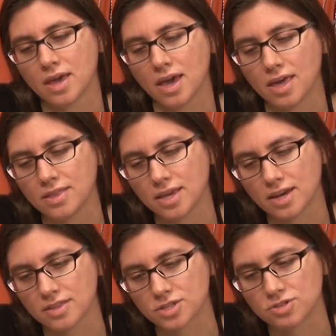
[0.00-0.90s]
and
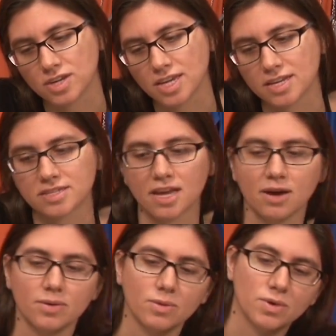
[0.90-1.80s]
getting the streakiness
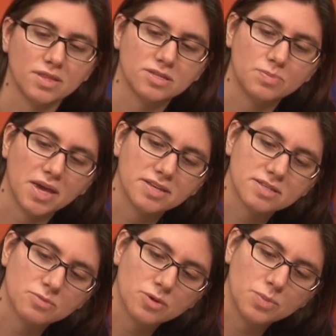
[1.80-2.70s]
out. And when this bakes,
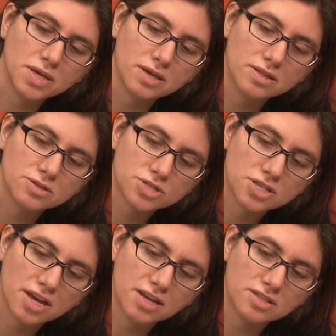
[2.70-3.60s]
it will be a little
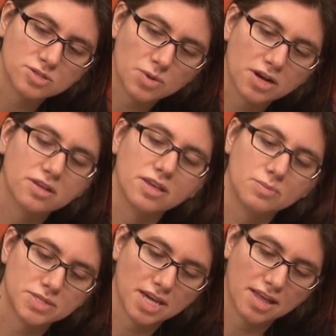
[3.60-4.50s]
shiny and sparkly and
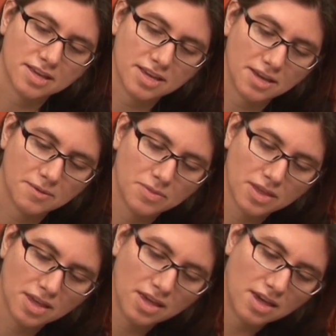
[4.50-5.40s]
metallic-y.
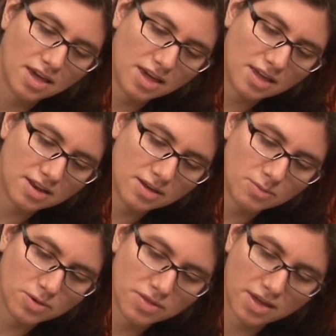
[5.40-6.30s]
And I
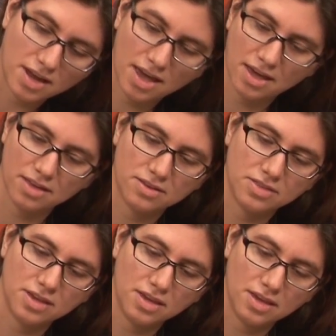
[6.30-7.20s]
will then add
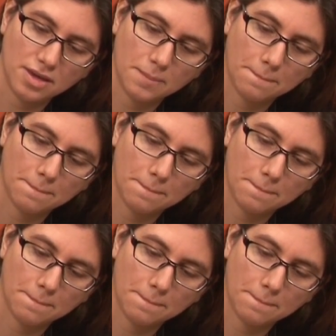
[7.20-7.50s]
the